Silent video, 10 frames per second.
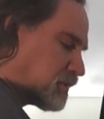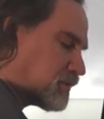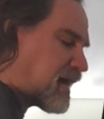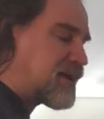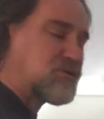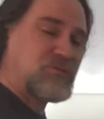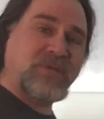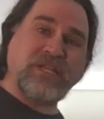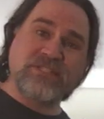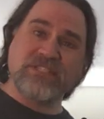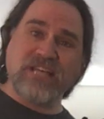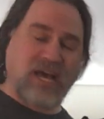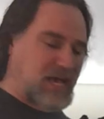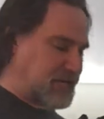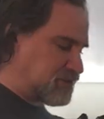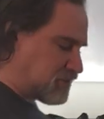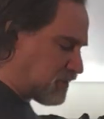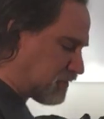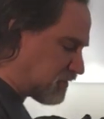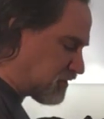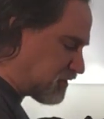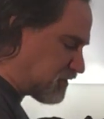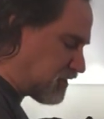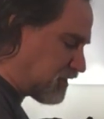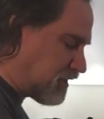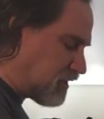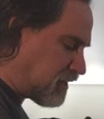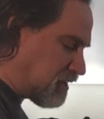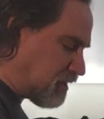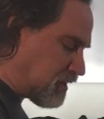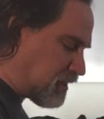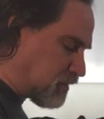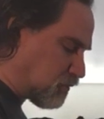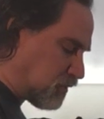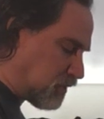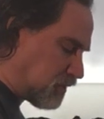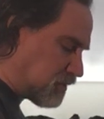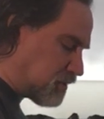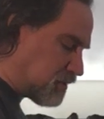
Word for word: Lateral meaning sides, so this is equal